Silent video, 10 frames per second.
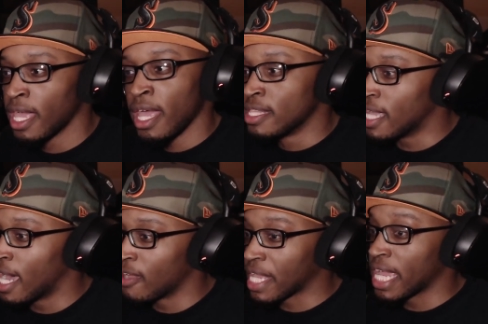
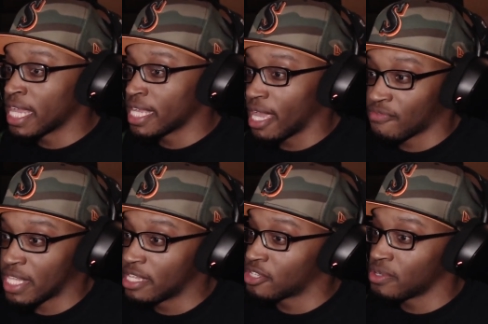no, if
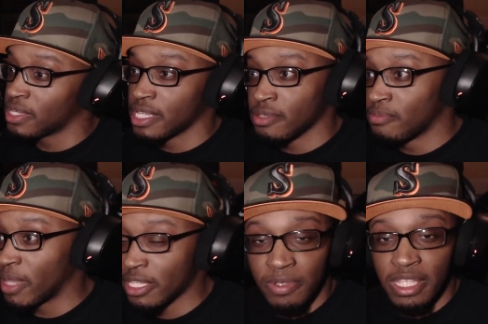they do it, you
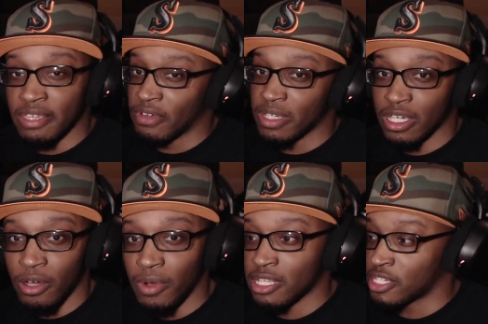best believe I'm gonna go
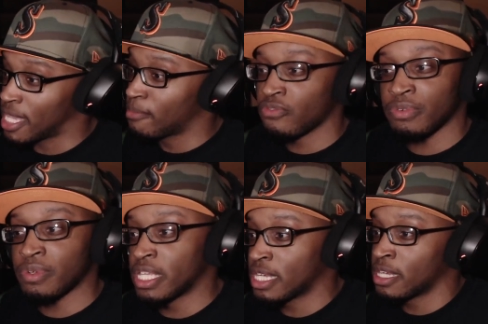watch that movie
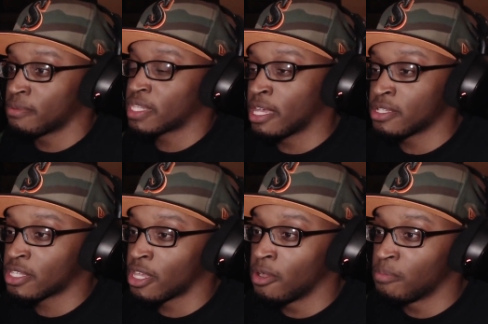when it comes out.
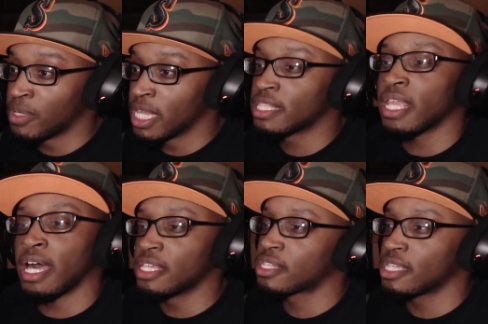So, but no,
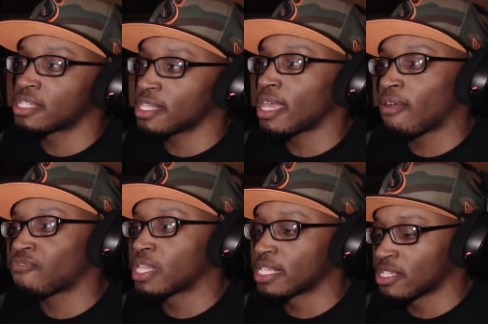this I
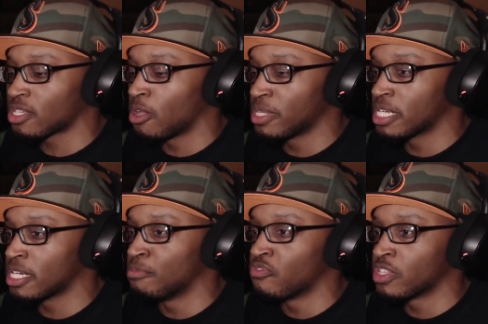feel like this is gonna be a
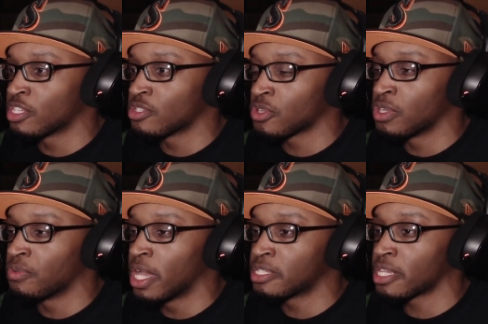good movie too. So
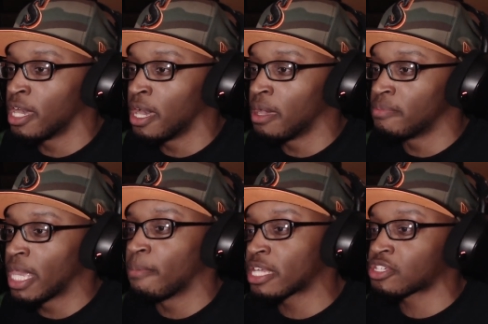anyways,
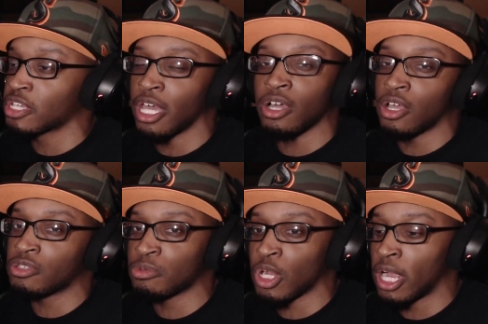yeah, make sure y'all go
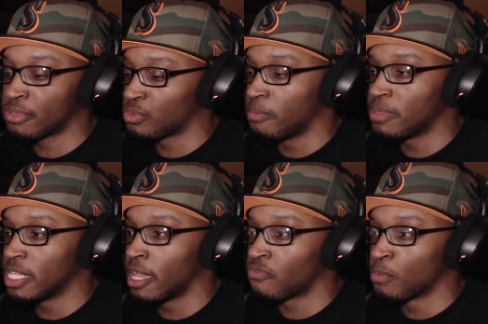subscribe to One
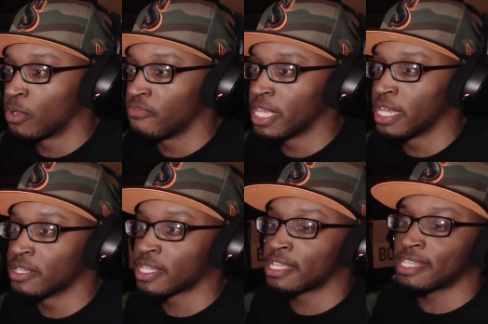Media for more
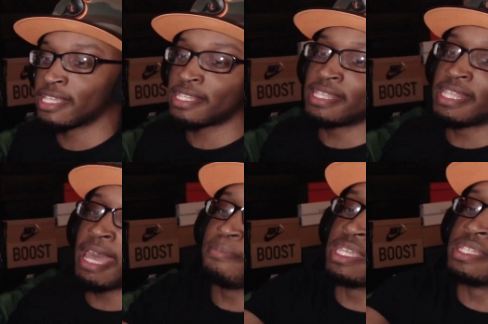videos like this. And then
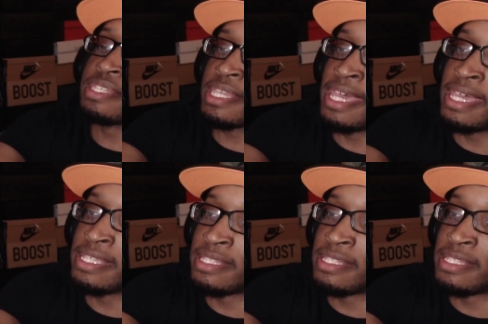that being said,